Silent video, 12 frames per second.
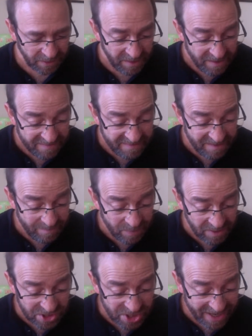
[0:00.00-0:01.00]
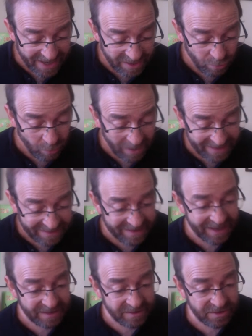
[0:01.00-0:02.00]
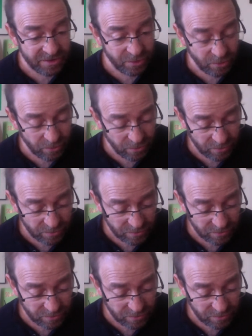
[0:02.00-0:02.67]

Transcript: Simple Jane, what can't you